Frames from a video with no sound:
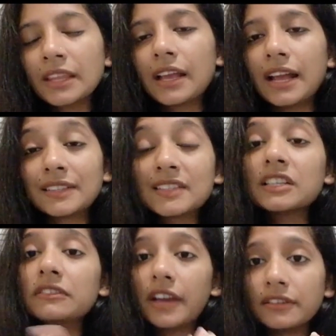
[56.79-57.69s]
and
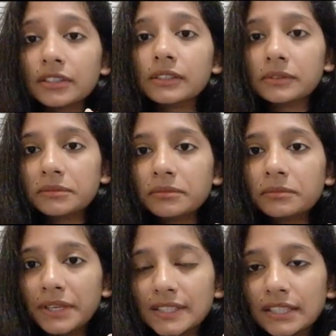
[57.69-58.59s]
survival,
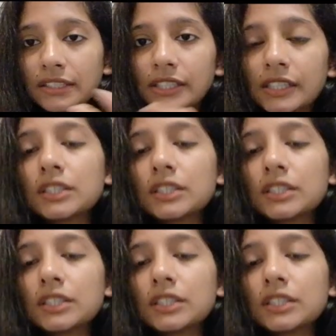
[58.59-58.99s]
basically.